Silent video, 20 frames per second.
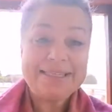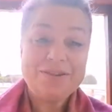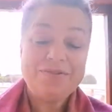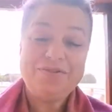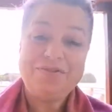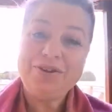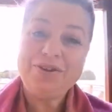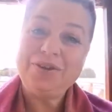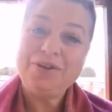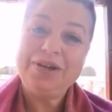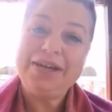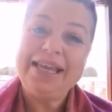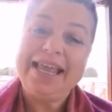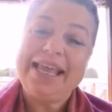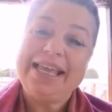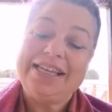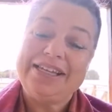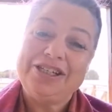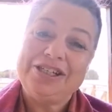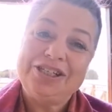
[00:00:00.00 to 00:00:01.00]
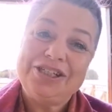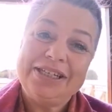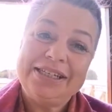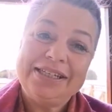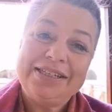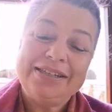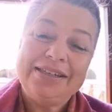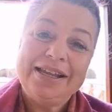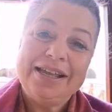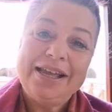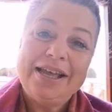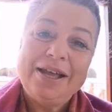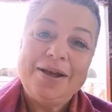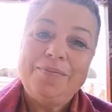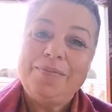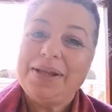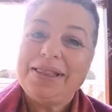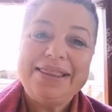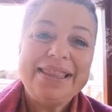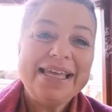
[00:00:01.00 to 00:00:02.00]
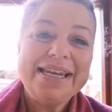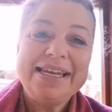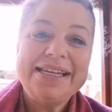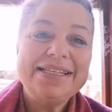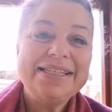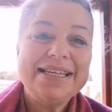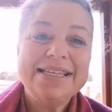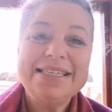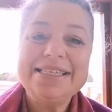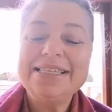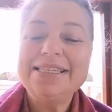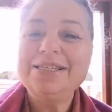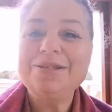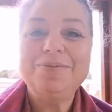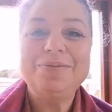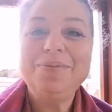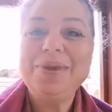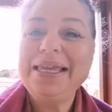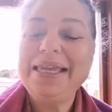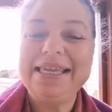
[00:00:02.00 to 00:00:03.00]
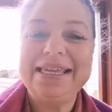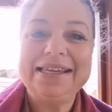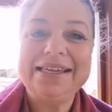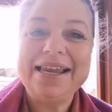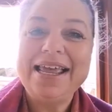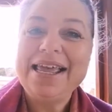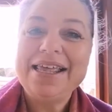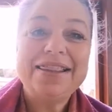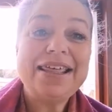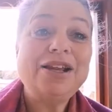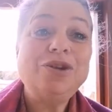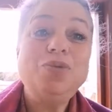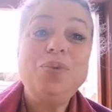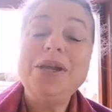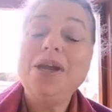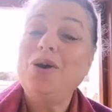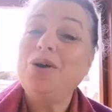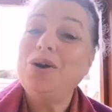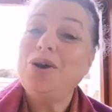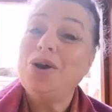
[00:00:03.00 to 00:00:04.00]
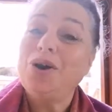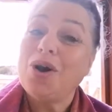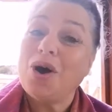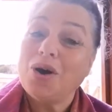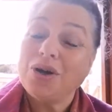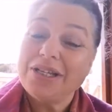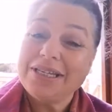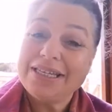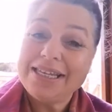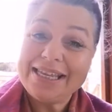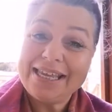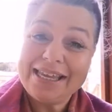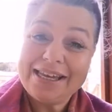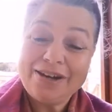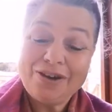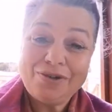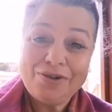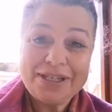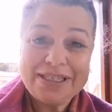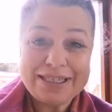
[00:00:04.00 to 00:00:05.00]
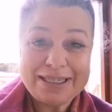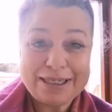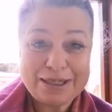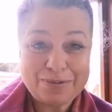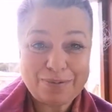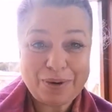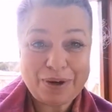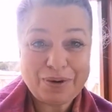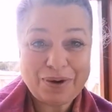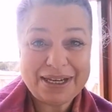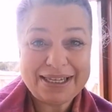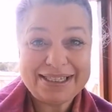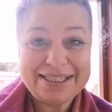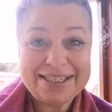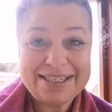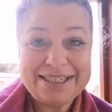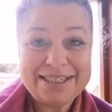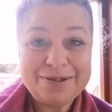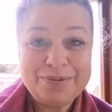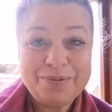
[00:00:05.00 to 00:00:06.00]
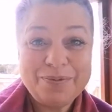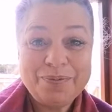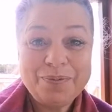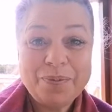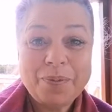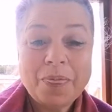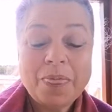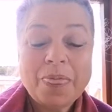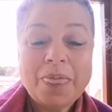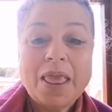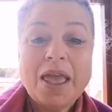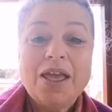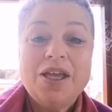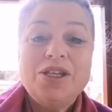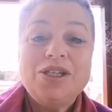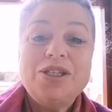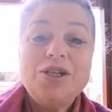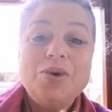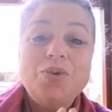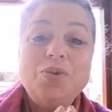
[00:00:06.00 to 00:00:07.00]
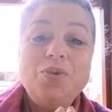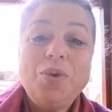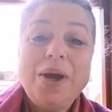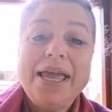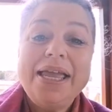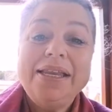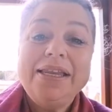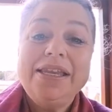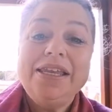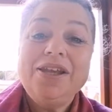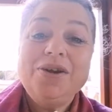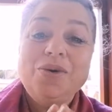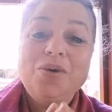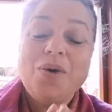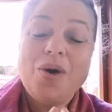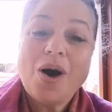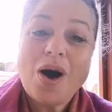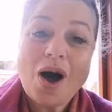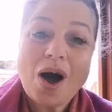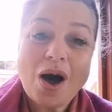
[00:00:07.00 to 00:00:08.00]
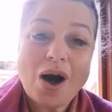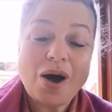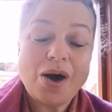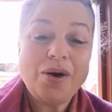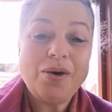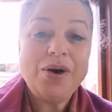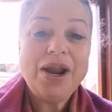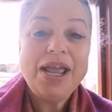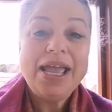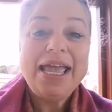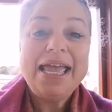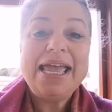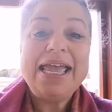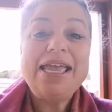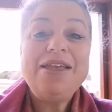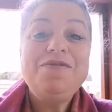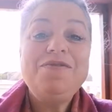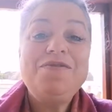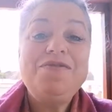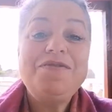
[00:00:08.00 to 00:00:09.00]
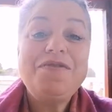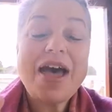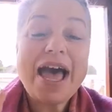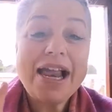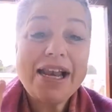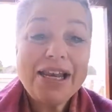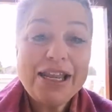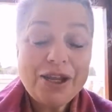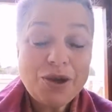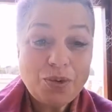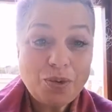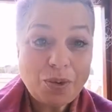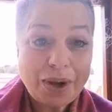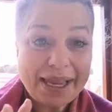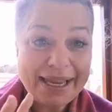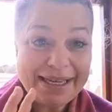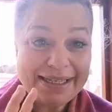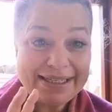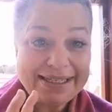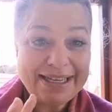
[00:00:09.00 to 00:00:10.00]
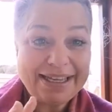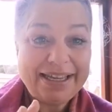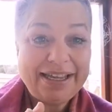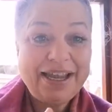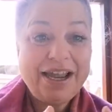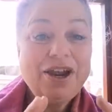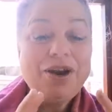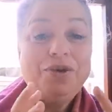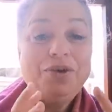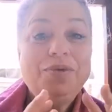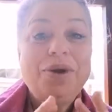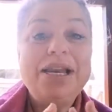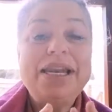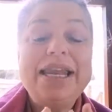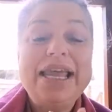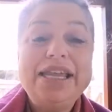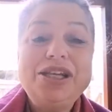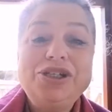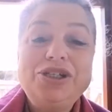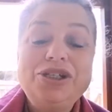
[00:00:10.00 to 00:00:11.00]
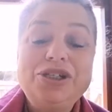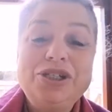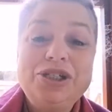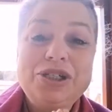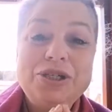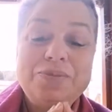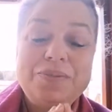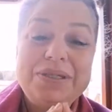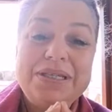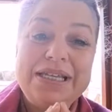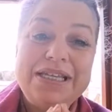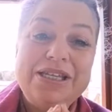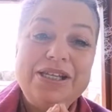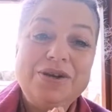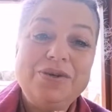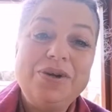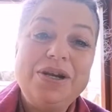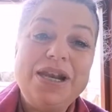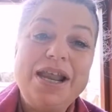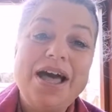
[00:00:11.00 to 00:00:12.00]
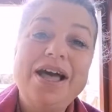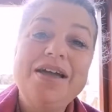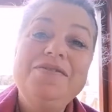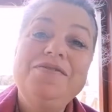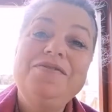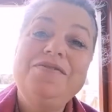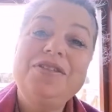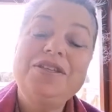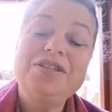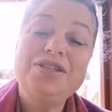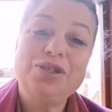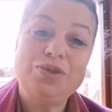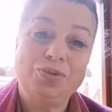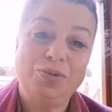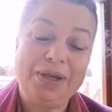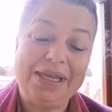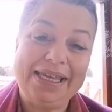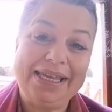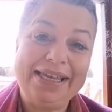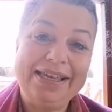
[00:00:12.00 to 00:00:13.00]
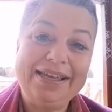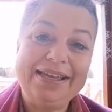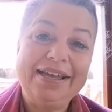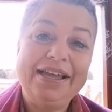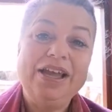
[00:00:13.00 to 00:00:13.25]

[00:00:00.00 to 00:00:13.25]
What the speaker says: of connection. But then it doesn't mean that we are not kindred spirits. So when you are evaluating relationships in your life this week,